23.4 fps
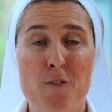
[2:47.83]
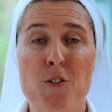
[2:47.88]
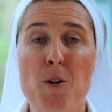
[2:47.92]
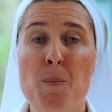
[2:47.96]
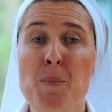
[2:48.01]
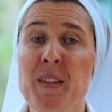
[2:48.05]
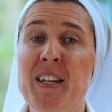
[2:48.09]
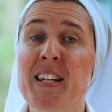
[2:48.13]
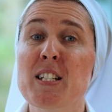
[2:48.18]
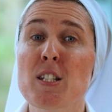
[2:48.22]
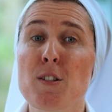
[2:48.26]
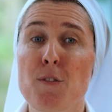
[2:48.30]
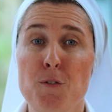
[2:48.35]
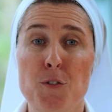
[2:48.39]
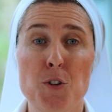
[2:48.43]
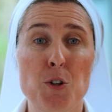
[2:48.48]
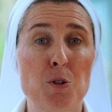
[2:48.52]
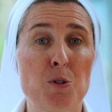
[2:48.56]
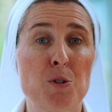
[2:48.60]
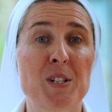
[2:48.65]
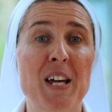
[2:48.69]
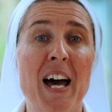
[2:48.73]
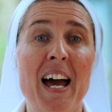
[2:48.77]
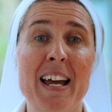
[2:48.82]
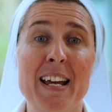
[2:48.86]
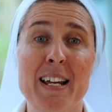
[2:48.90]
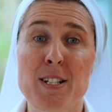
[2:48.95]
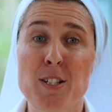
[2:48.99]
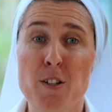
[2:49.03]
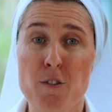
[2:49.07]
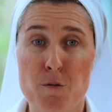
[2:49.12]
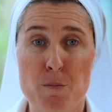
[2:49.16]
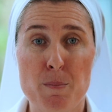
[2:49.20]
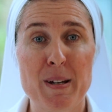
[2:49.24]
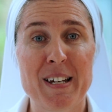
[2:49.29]
from these few days
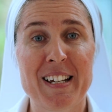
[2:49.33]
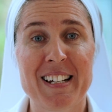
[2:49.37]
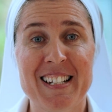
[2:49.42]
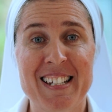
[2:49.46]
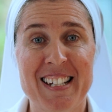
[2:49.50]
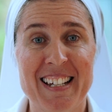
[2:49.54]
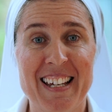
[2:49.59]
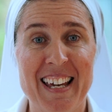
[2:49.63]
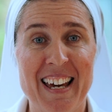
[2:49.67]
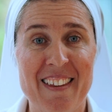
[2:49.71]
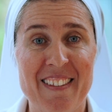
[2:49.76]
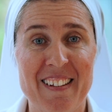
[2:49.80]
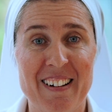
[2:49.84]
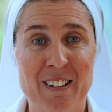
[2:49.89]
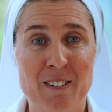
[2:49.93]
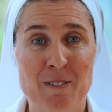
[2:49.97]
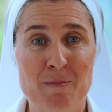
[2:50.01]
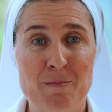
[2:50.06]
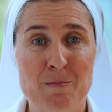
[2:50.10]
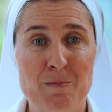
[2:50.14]
of being together.